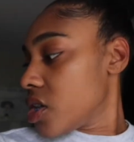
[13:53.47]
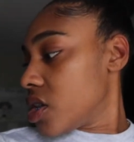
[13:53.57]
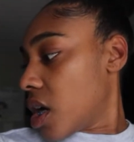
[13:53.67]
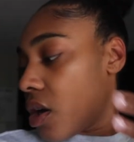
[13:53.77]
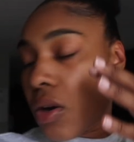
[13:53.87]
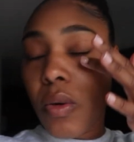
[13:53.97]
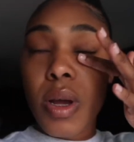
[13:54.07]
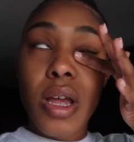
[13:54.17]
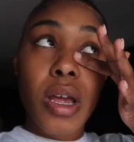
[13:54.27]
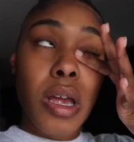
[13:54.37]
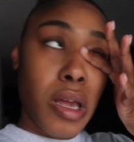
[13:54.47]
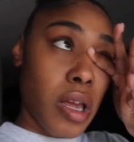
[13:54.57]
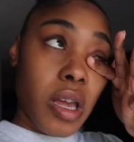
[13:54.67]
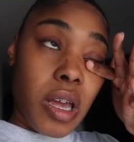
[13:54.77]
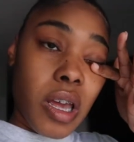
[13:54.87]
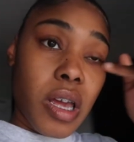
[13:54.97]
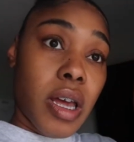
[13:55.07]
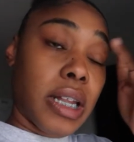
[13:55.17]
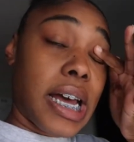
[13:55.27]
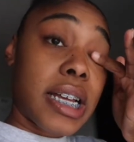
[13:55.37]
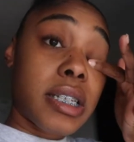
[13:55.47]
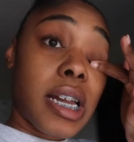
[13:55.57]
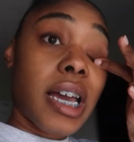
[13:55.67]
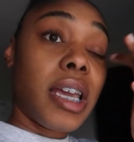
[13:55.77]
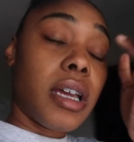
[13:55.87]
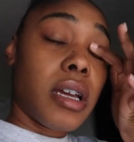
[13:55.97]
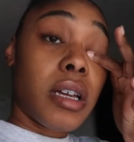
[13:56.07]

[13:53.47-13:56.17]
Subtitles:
So last night